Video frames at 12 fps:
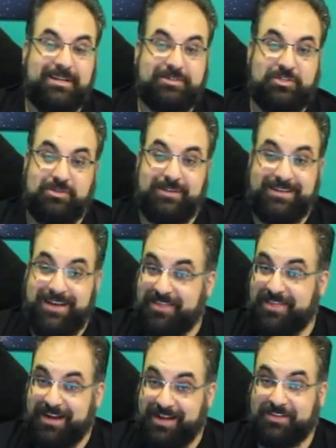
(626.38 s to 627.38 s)
doing
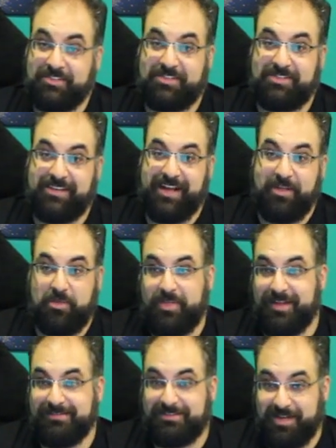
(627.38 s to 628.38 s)
nothing else other
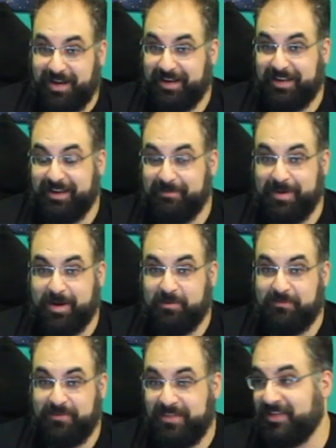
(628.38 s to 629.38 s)
than talking about
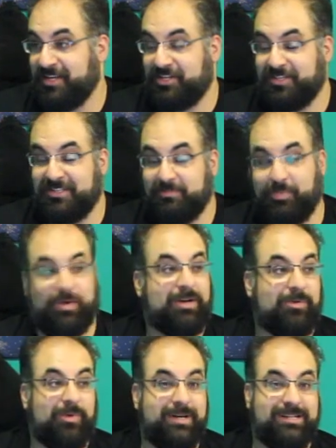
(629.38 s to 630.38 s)
5th edition's book
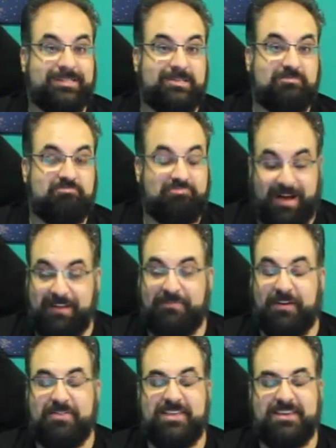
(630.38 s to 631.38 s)
when it's by
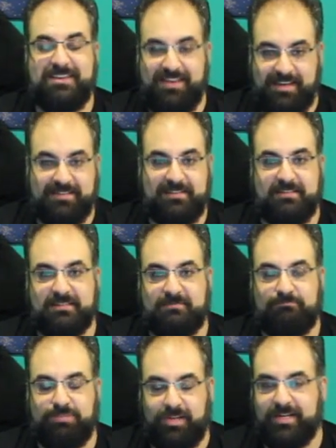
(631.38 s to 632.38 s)
far the
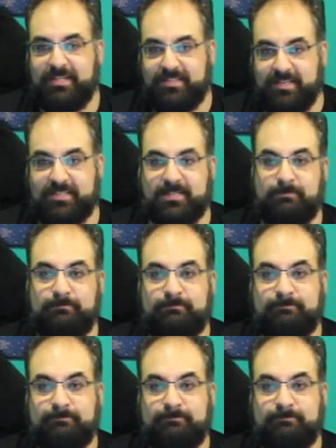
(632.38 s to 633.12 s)
easiest bloody system.